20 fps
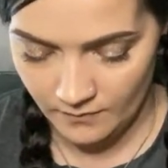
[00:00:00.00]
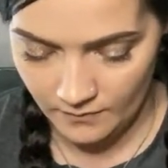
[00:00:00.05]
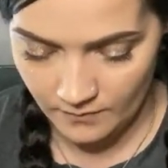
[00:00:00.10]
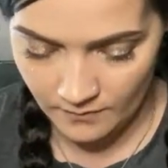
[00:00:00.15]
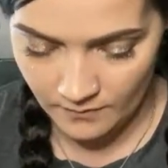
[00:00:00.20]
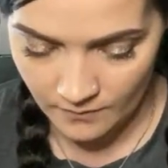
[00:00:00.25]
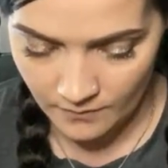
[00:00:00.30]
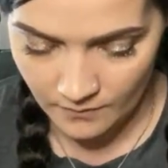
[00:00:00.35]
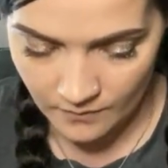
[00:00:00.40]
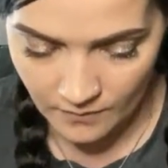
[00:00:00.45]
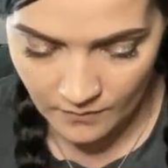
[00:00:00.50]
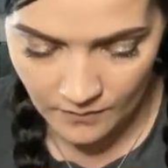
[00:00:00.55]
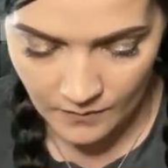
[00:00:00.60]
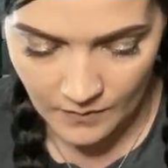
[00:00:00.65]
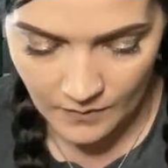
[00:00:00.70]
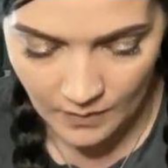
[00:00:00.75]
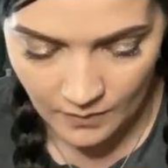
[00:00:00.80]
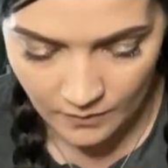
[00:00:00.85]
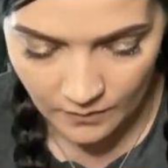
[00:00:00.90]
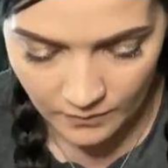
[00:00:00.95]
And you just
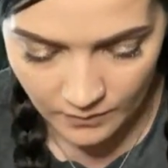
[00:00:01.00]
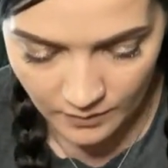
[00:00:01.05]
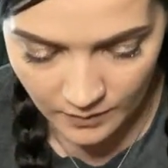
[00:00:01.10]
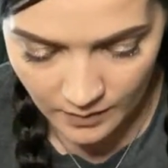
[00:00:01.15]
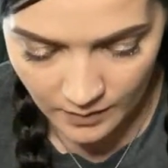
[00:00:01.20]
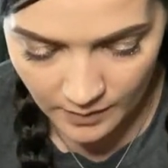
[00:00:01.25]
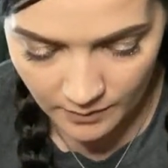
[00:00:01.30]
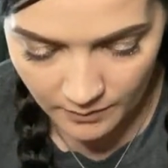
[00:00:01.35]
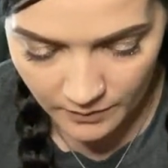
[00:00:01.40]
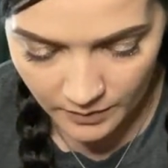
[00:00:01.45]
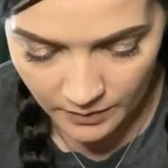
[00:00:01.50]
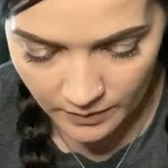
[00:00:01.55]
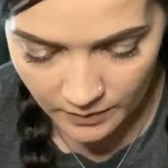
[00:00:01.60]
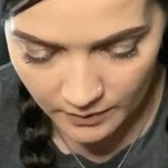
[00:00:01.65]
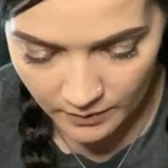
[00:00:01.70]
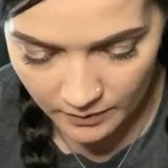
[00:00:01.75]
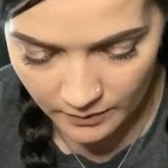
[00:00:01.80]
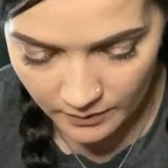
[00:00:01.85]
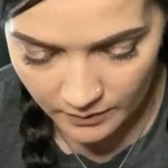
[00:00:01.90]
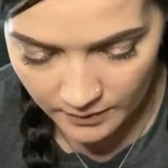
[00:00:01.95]
did it too, didn't Number you?
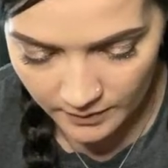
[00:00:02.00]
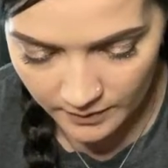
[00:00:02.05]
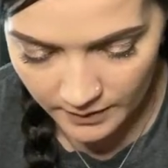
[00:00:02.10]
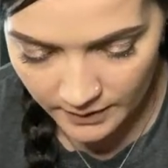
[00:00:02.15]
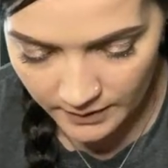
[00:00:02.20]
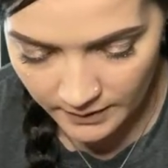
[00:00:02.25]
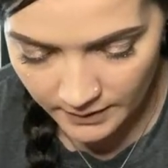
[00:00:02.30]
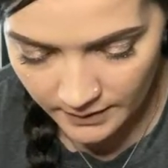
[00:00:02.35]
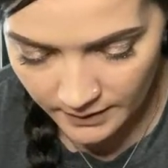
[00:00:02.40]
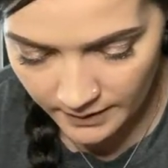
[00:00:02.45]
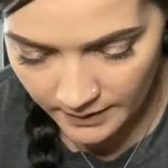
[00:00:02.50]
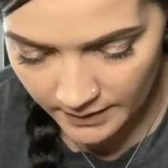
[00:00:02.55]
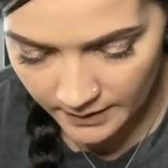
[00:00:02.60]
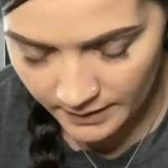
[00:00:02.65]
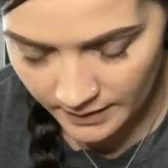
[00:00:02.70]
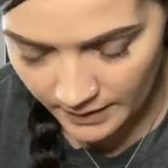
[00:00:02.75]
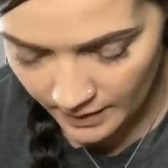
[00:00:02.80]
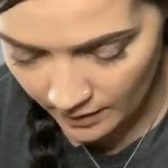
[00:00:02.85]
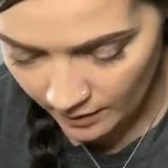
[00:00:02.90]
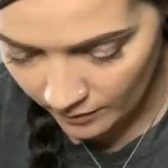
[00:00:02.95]
Number 16,
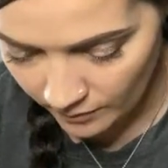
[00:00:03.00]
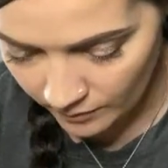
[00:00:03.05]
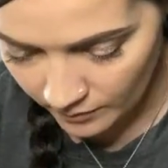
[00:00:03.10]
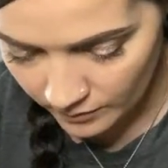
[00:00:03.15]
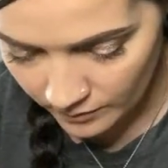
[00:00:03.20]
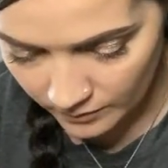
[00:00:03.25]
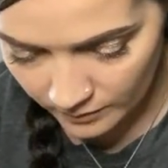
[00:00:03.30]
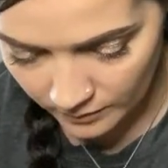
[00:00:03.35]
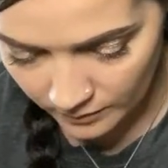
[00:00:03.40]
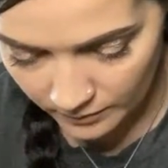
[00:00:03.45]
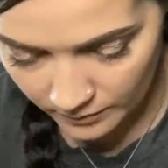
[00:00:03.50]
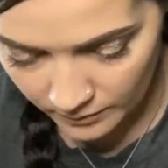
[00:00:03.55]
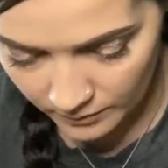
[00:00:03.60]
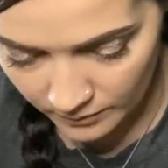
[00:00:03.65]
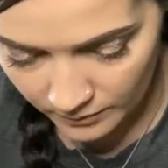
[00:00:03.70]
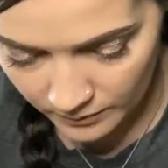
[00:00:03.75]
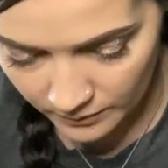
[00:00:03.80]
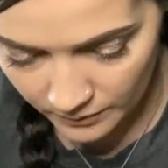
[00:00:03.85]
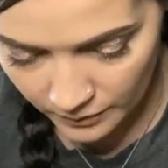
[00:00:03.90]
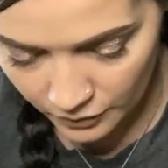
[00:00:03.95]
yep.
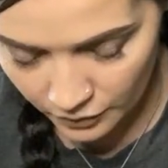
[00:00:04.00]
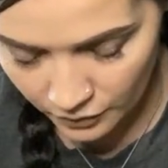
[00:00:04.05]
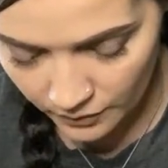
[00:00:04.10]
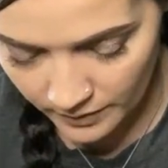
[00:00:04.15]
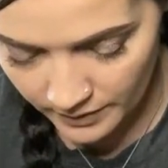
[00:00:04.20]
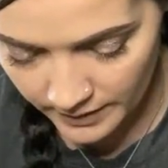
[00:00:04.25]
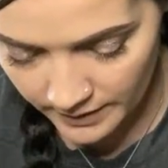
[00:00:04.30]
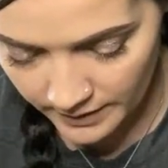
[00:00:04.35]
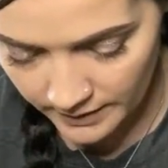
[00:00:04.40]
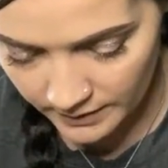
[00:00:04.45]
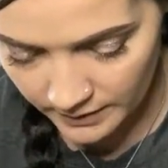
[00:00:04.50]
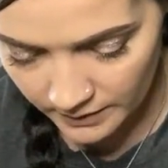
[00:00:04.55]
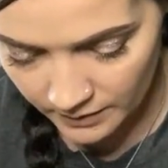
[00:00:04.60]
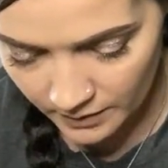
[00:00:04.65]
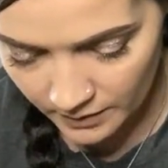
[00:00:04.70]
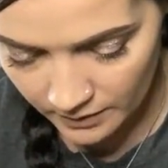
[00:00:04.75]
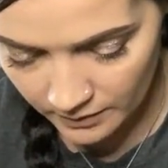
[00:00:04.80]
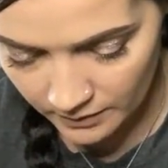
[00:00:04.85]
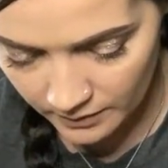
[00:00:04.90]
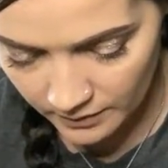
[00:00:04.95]
20
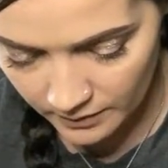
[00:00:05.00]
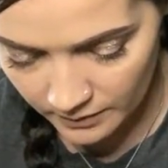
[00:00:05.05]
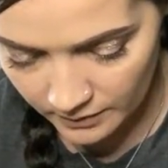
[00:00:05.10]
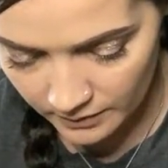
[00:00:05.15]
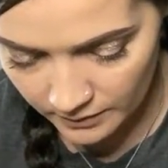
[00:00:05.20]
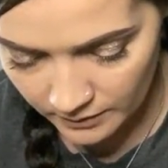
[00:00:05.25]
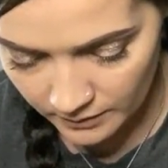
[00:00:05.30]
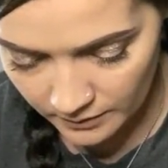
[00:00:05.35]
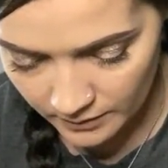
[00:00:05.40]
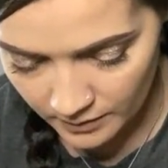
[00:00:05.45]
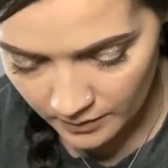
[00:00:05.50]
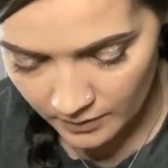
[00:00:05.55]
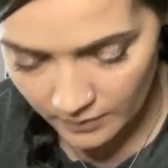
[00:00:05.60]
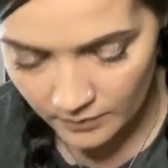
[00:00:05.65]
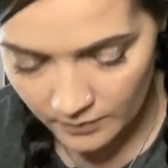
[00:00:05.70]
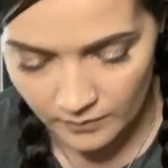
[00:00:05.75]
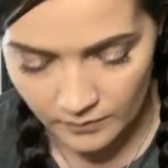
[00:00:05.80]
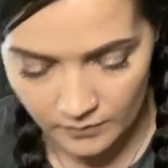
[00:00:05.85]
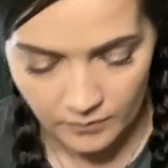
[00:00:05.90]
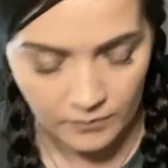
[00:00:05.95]
on, wake up.
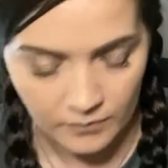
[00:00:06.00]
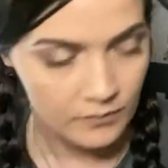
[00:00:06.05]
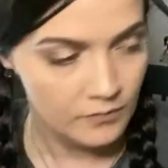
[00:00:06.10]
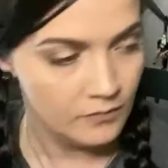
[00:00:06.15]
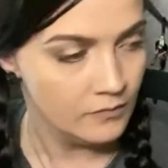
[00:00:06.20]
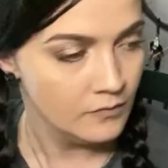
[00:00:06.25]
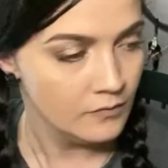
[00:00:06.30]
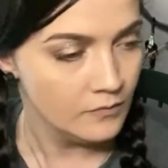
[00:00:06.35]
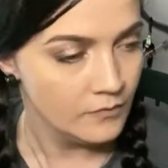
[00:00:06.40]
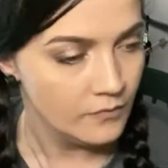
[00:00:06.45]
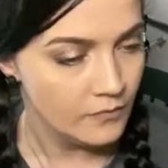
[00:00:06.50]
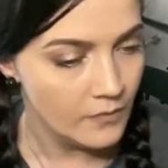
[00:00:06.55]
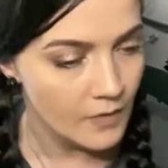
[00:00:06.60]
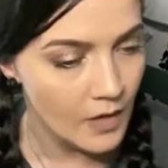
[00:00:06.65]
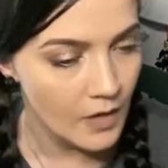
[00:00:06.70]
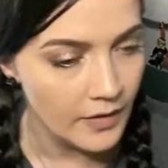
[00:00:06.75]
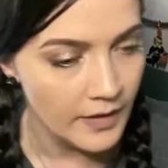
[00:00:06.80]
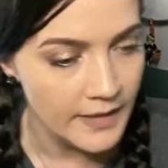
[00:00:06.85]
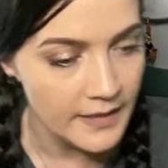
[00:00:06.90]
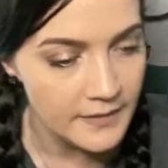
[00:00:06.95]
Oh.
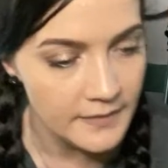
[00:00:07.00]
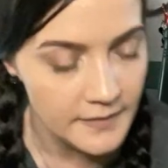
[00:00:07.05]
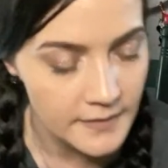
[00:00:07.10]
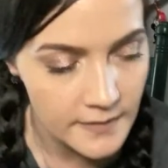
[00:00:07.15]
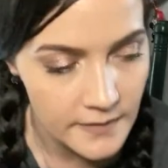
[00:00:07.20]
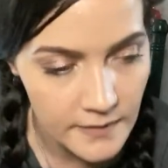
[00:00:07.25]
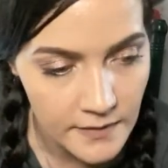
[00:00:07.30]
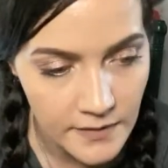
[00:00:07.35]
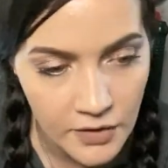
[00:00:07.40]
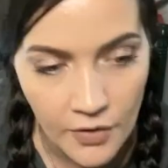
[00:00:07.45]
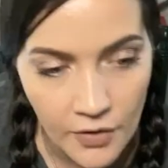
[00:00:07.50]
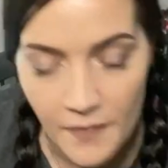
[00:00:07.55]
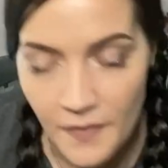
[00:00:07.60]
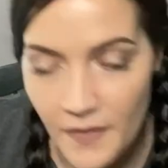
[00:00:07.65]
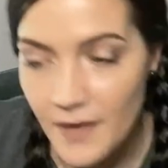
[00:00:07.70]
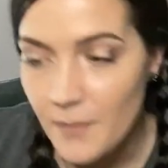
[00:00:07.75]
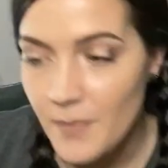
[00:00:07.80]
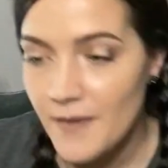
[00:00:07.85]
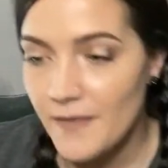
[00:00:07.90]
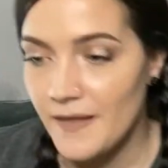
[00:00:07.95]
All right. So I
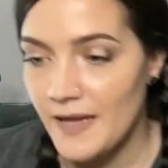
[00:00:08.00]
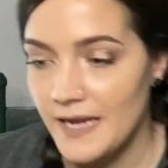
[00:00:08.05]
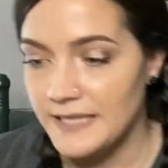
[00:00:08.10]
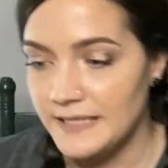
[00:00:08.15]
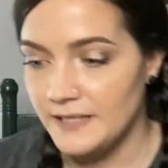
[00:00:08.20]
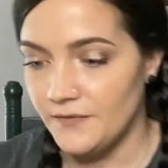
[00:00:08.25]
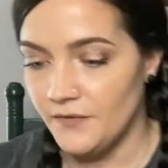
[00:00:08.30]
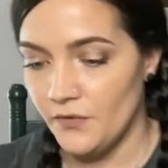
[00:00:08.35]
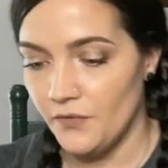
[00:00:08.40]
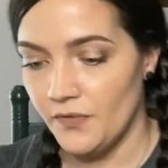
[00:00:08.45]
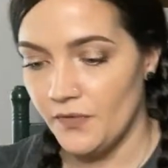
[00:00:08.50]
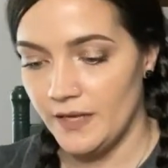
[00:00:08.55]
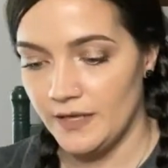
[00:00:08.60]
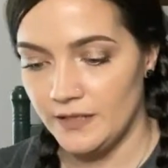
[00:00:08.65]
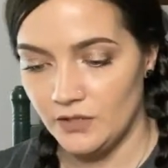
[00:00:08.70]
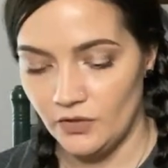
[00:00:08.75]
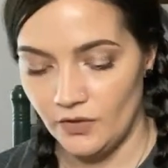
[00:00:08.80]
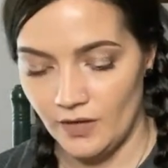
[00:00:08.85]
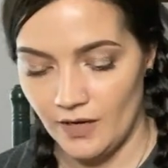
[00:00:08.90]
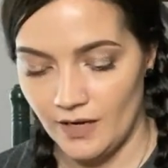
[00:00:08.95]
think my last few
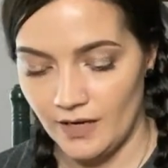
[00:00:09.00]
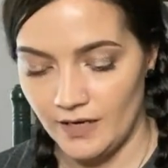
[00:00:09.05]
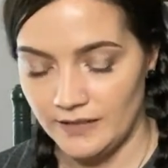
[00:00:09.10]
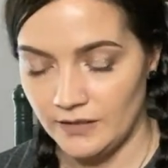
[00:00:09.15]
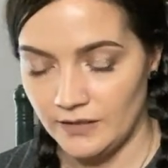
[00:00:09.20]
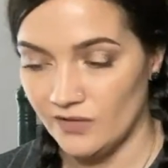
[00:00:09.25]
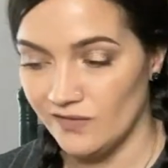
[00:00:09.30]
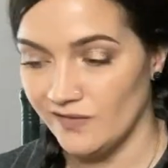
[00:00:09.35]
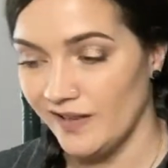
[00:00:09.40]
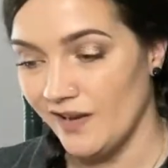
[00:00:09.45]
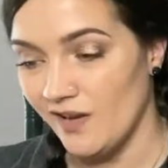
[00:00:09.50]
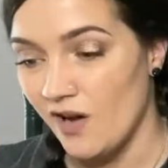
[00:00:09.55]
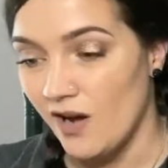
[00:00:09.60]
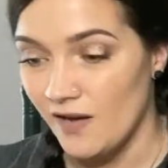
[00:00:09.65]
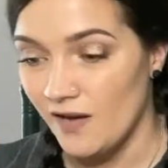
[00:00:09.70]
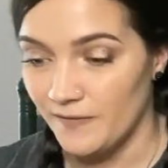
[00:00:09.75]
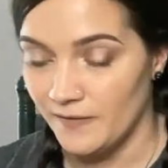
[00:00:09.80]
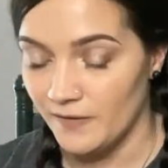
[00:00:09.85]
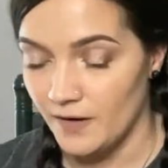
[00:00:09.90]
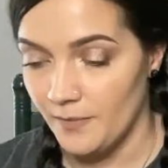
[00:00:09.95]
things, you guys, are like
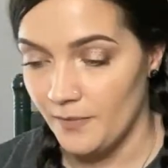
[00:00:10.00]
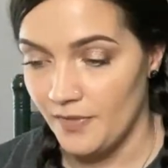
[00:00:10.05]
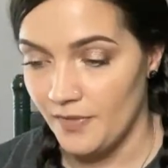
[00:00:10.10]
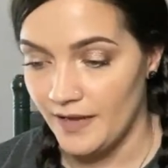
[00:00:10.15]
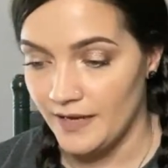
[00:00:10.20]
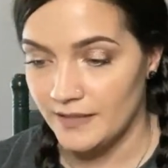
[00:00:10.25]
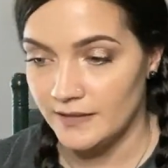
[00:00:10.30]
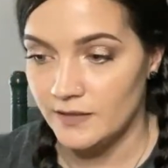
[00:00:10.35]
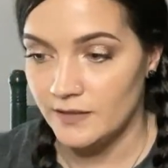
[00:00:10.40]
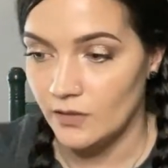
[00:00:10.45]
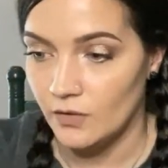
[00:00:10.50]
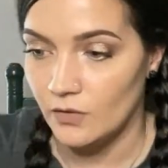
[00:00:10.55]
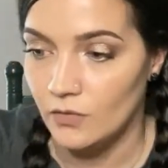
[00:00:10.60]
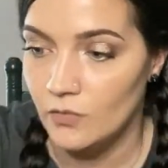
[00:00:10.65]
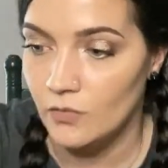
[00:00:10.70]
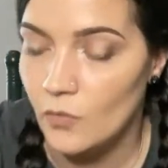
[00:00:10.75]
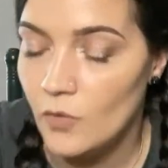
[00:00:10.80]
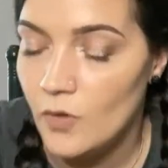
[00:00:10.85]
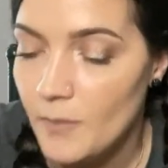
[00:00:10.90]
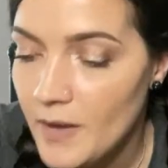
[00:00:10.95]
offer up things. So,
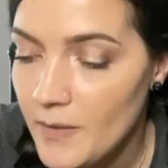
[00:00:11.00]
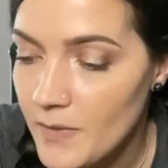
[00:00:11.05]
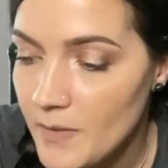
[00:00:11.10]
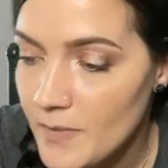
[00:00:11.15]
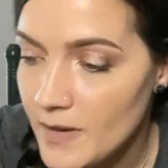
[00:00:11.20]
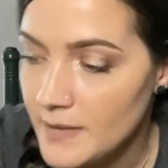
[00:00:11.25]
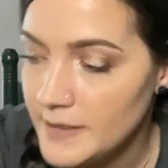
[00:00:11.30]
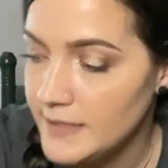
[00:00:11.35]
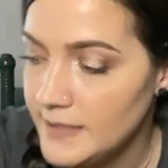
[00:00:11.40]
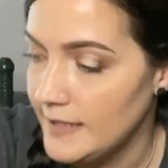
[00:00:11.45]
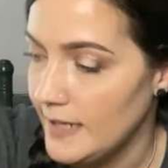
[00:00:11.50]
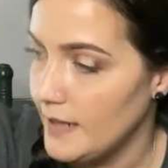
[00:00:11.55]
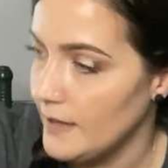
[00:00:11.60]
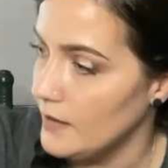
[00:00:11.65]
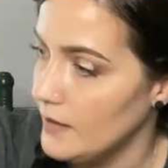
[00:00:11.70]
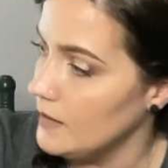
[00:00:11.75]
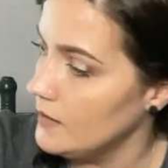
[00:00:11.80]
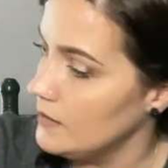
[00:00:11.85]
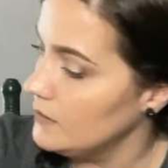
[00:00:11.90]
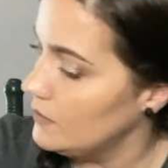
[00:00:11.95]
well, maybe my
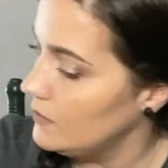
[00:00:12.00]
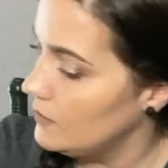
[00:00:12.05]
Santa.